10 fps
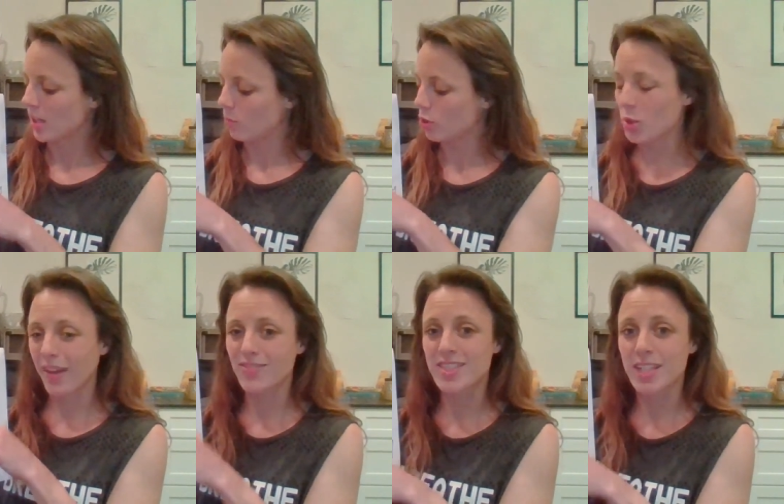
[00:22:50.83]
when you
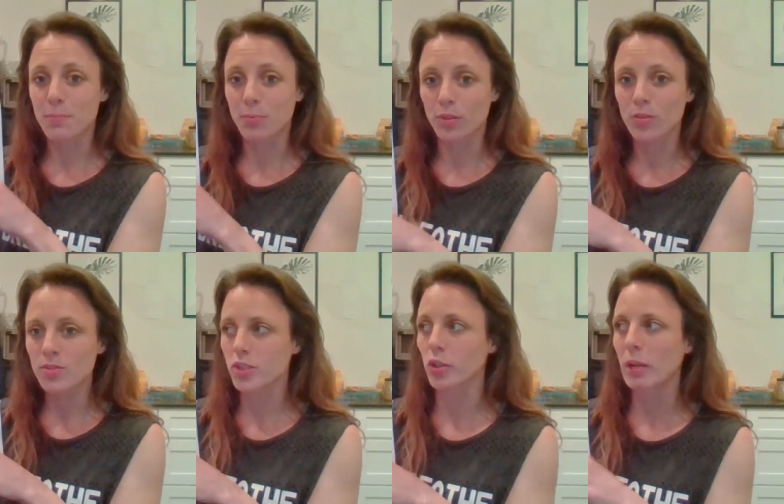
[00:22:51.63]
have deep
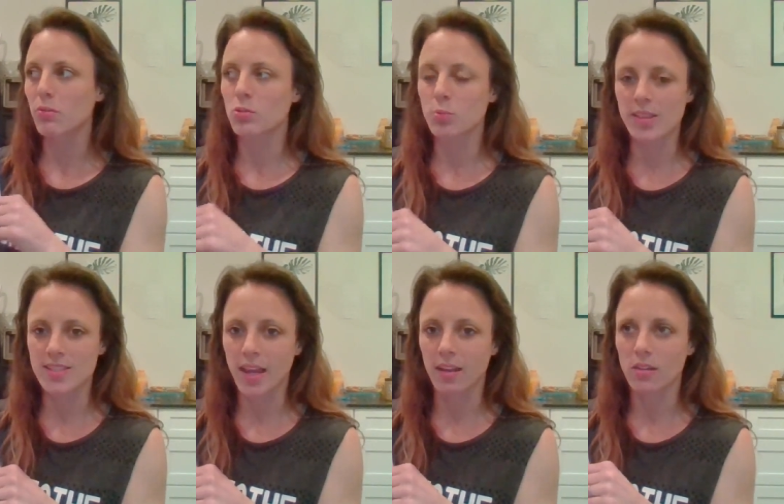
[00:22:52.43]
roots you're able to
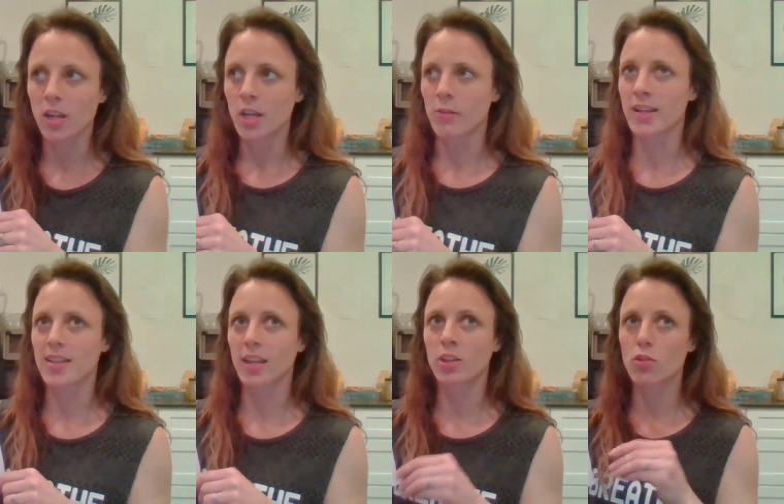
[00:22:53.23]
withstand right it's
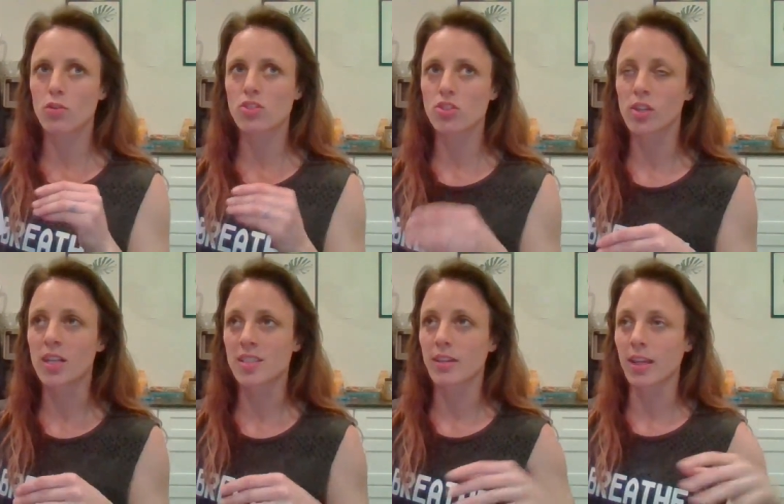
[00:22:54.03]
like you know those
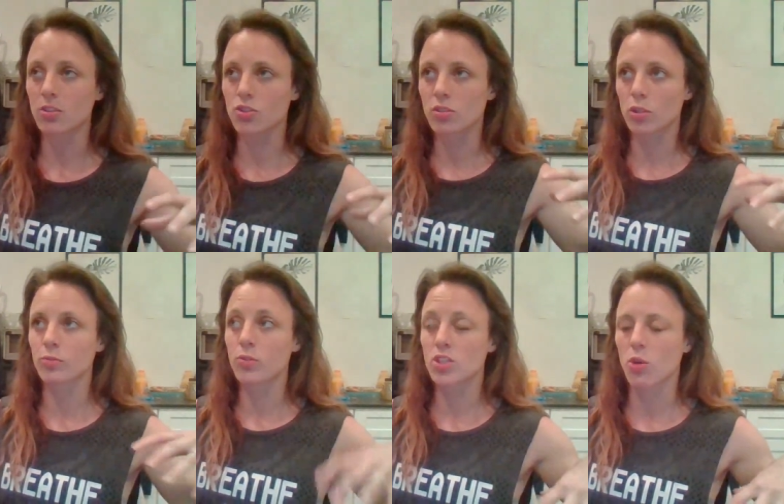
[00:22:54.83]
trees that like their their
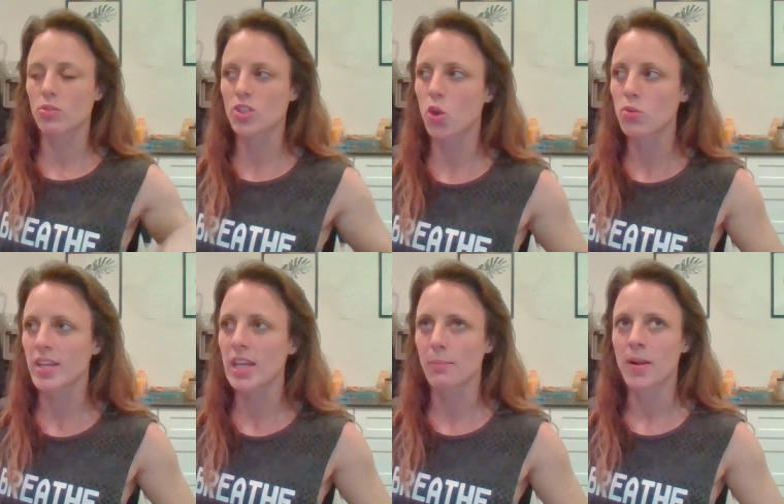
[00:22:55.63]
roots go so
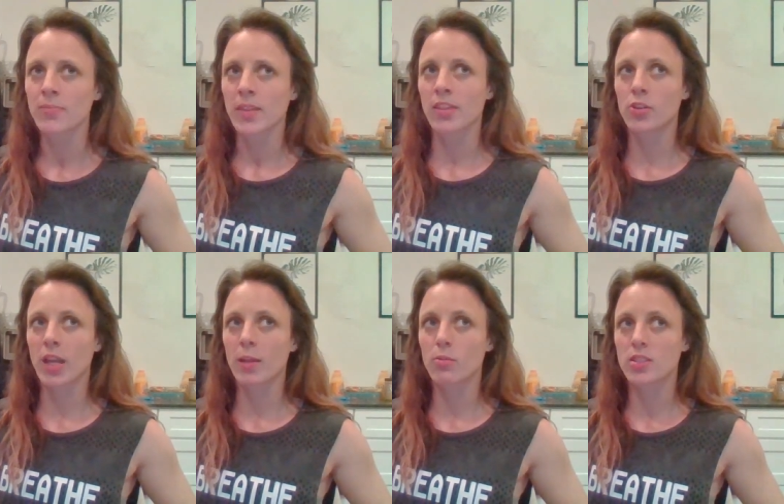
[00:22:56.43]
deep and they're
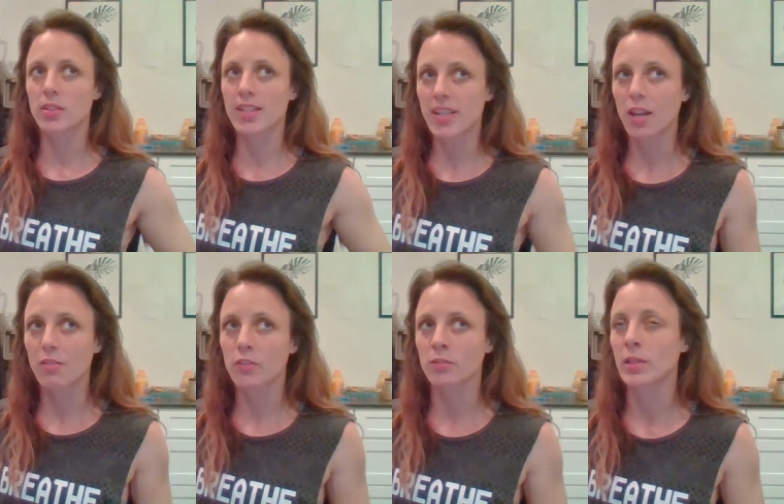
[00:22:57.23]
able to like
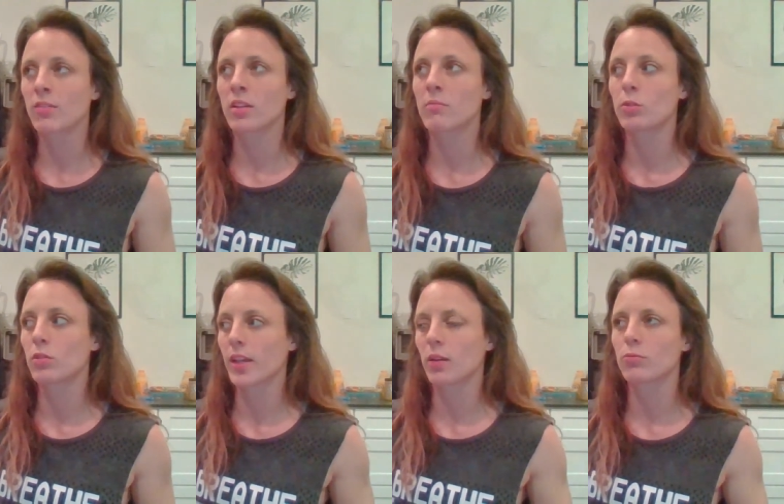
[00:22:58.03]
stand firm even in the middle
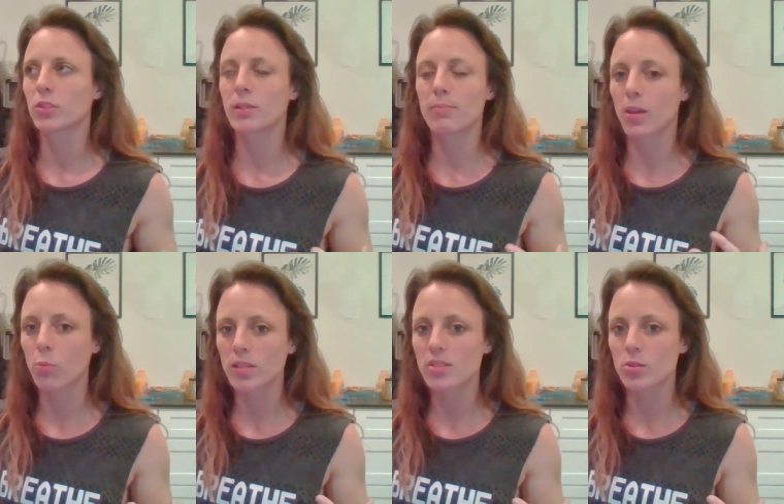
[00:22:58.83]
of like a really big
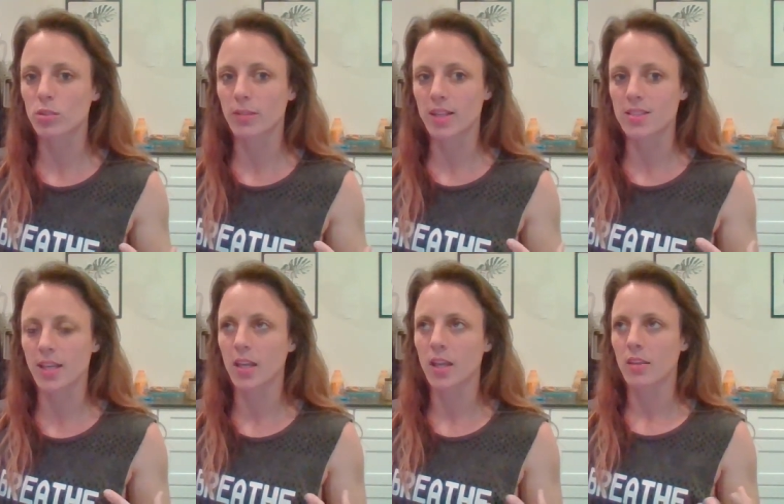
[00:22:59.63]
windstorm because
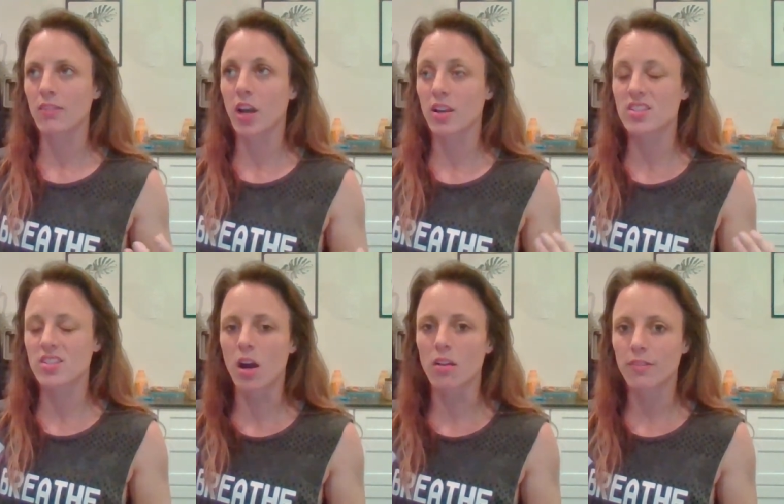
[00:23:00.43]
like they've got a
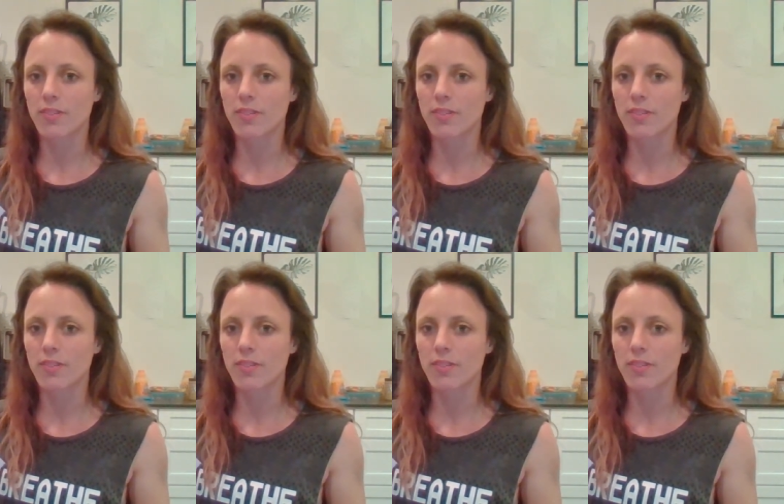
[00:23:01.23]
solid